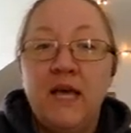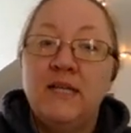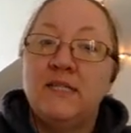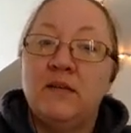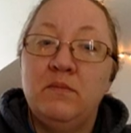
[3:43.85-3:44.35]

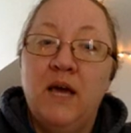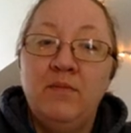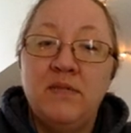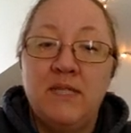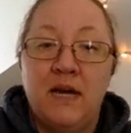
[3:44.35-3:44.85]

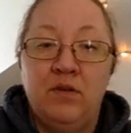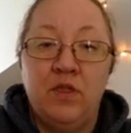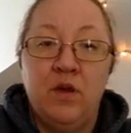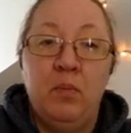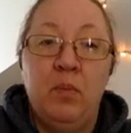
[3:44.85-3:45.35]
Sometimes down
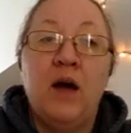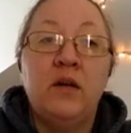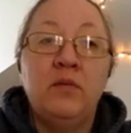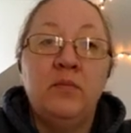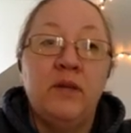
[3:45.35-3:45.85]
at the
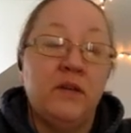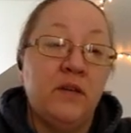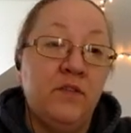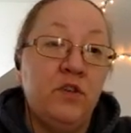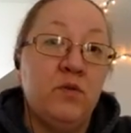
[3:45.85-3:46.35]
bottom, it'll
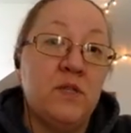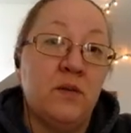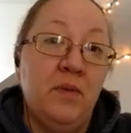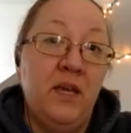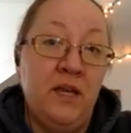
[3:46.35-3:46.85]
give you
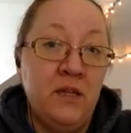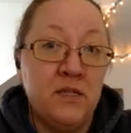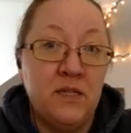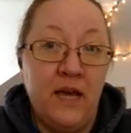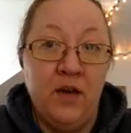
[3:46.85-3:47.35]
some
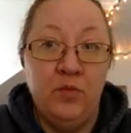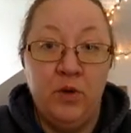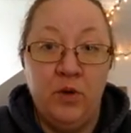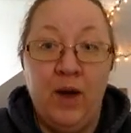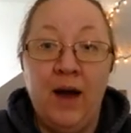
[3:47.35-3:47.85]
hints to help
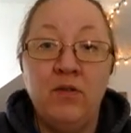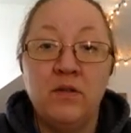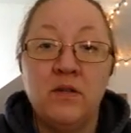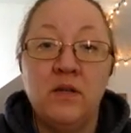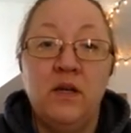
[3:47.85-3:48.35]
you out.